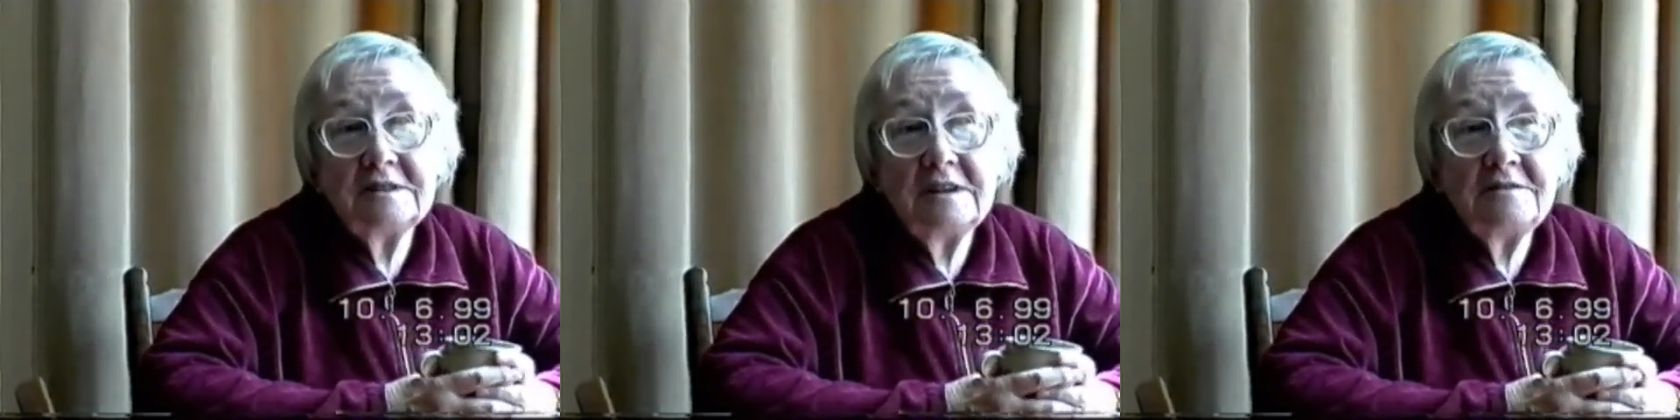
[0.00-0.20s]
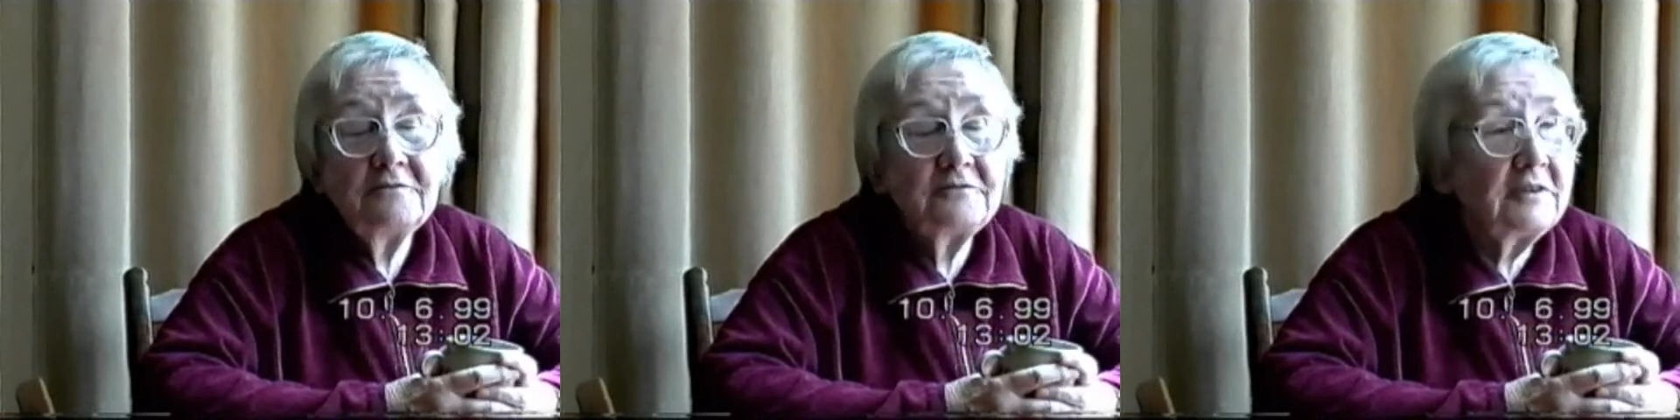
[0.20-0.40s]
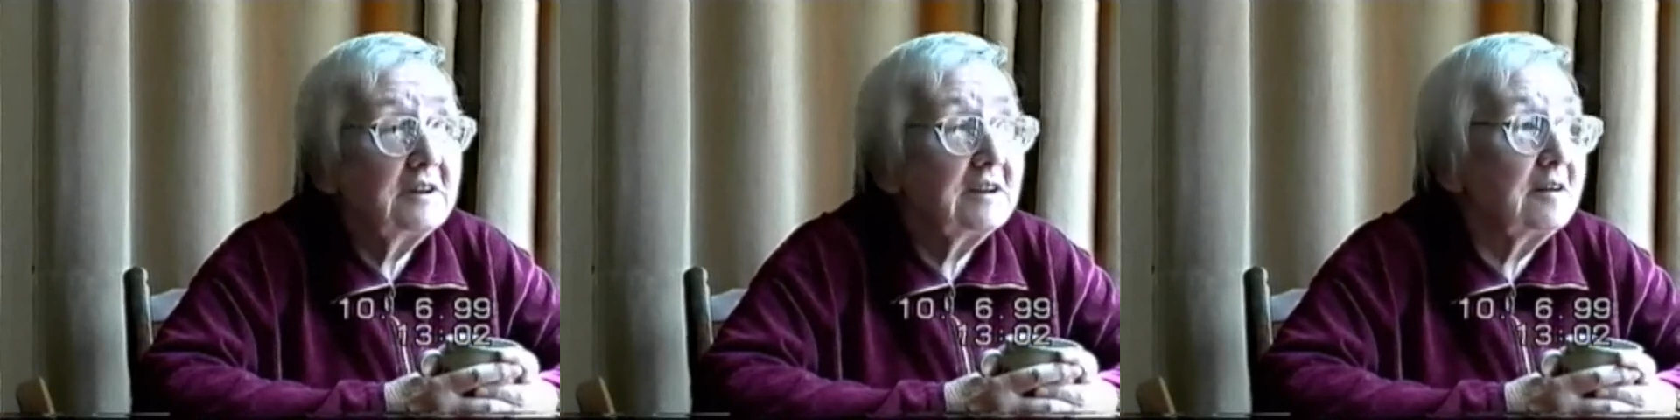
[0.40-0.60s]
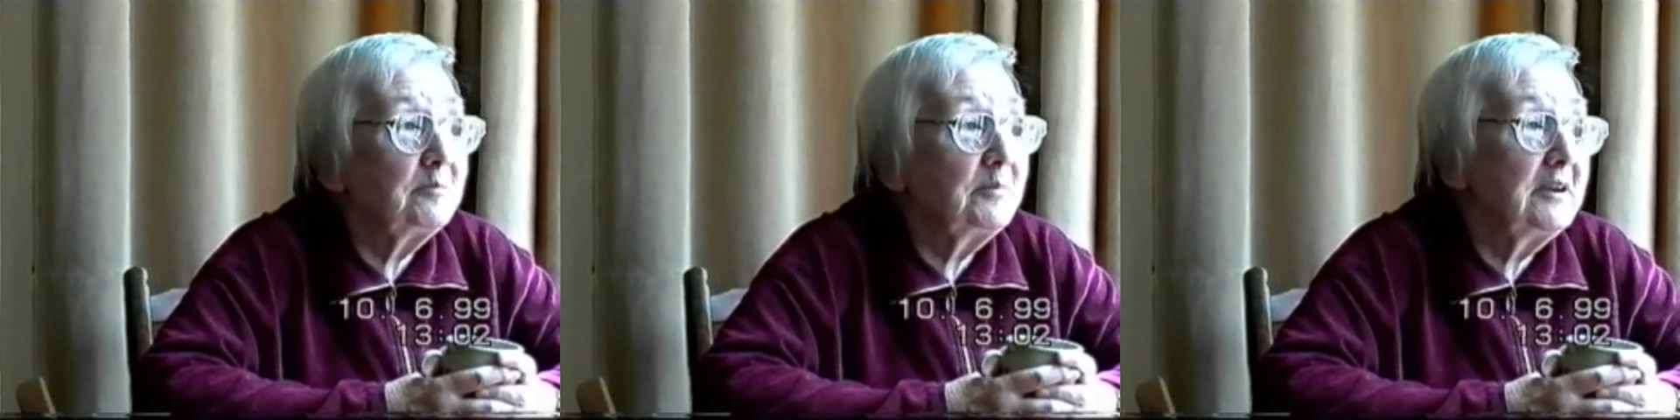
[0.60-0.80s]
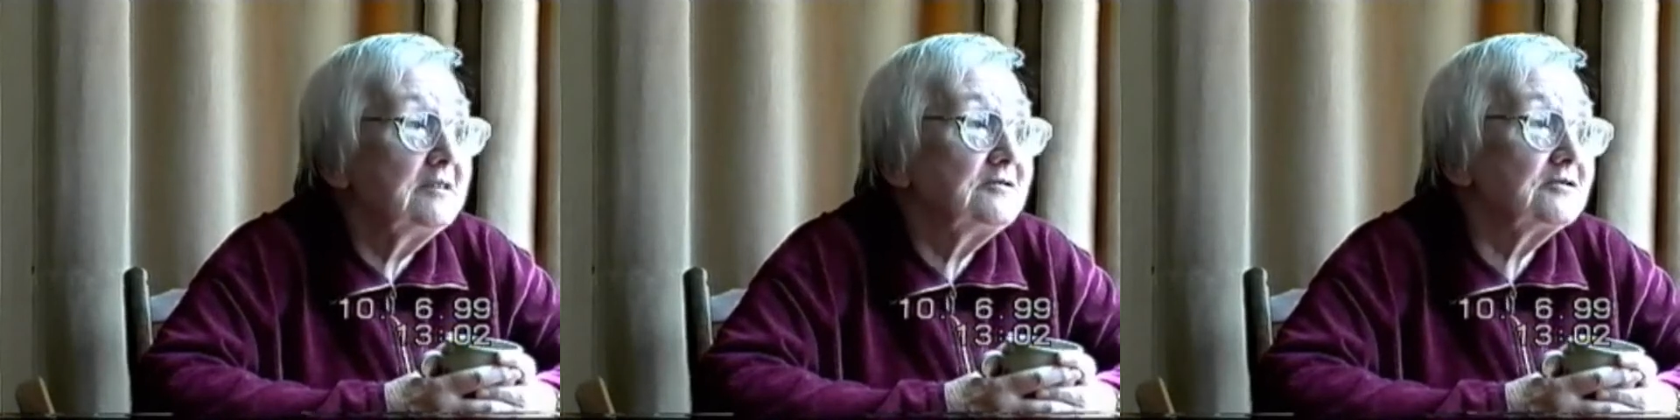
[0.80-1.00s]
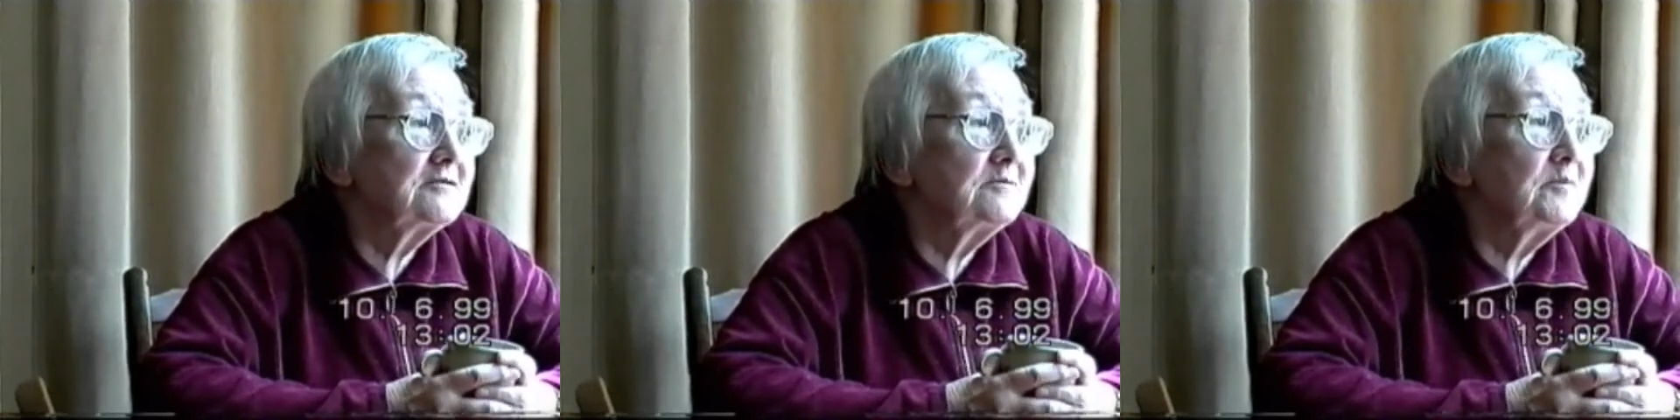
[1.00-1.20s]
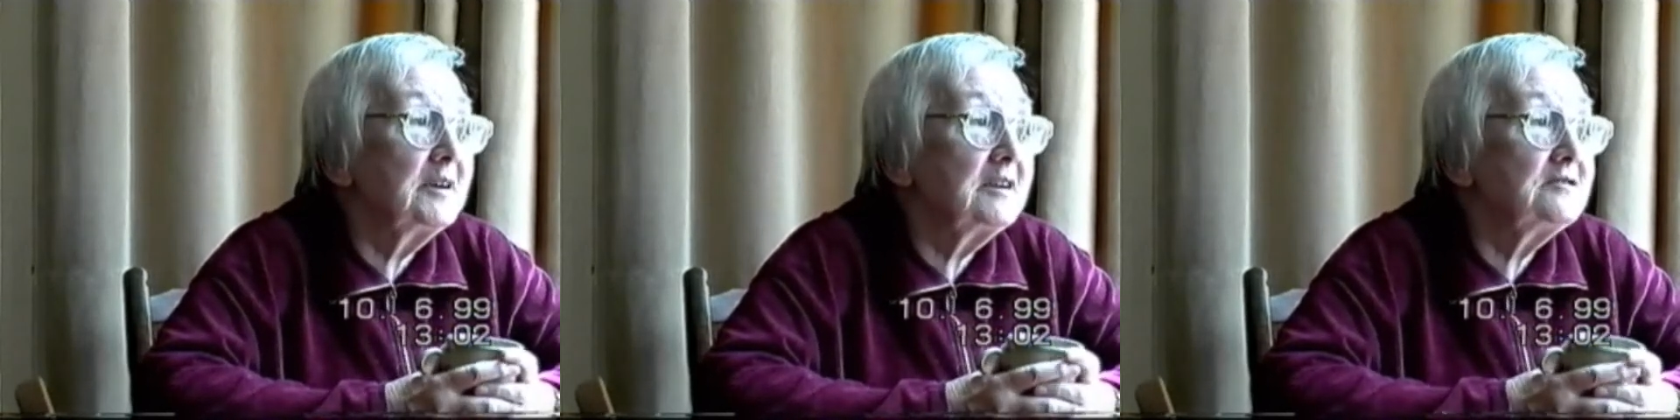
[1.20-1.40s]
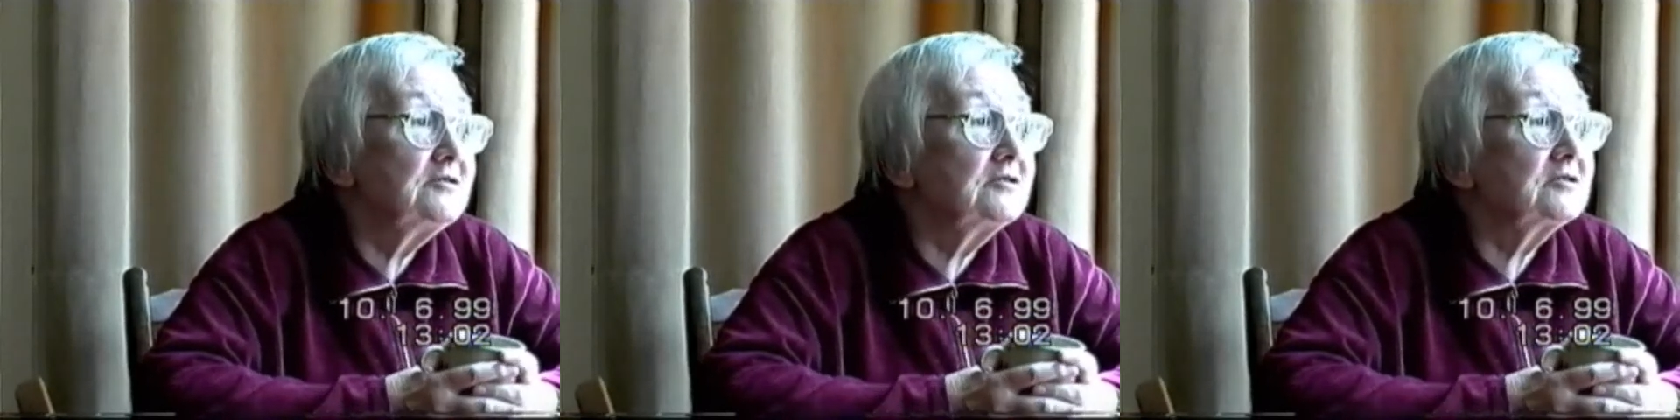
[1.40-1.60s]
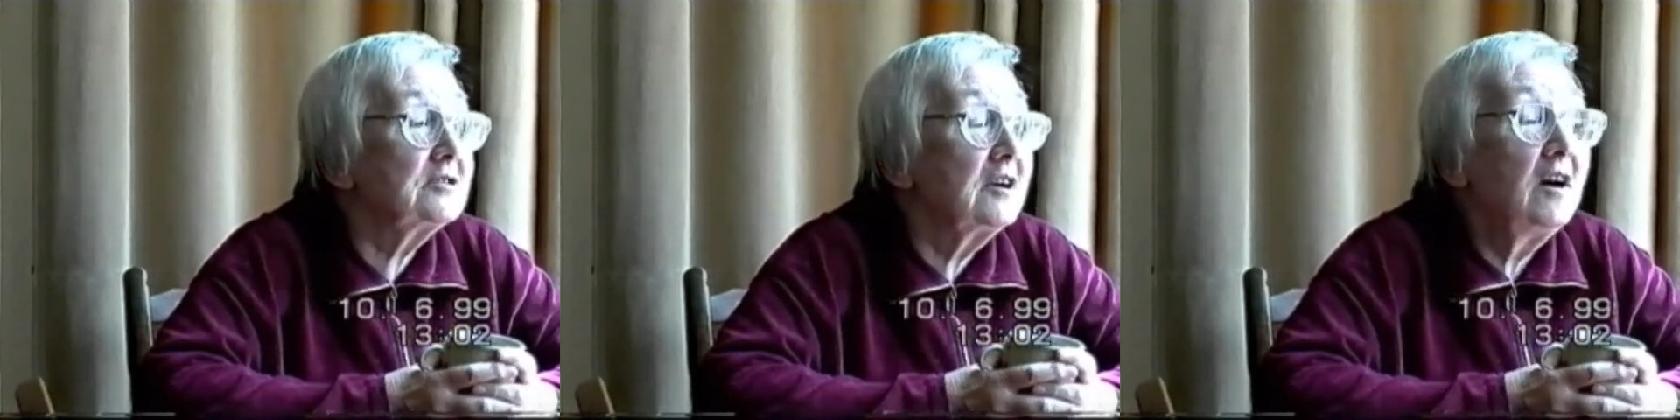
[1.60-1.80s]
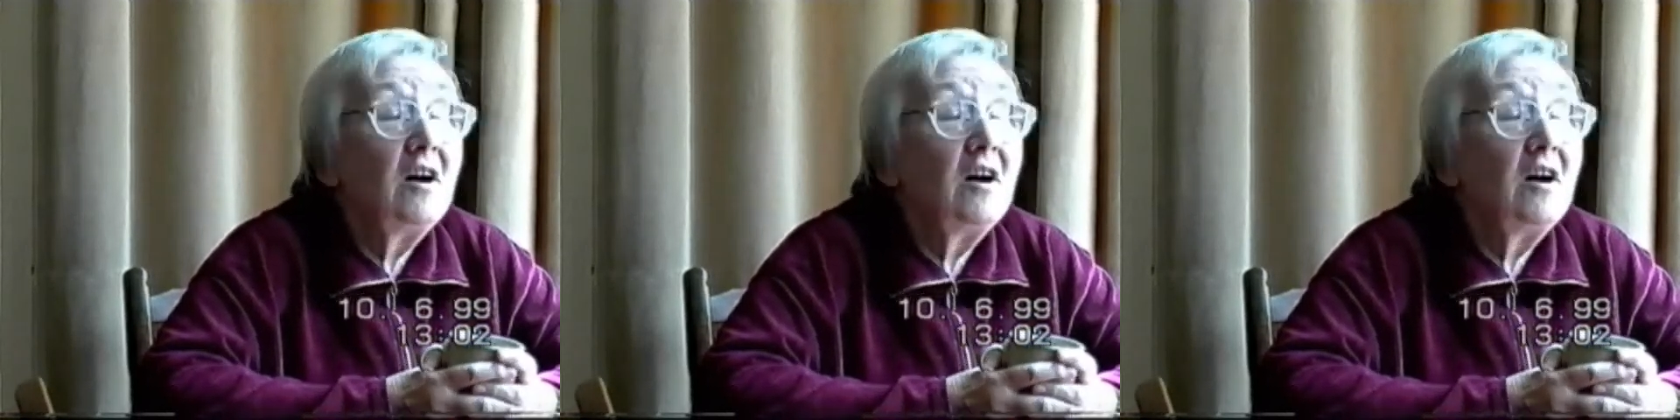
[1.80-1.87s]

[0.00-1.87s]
in filling up pages and pages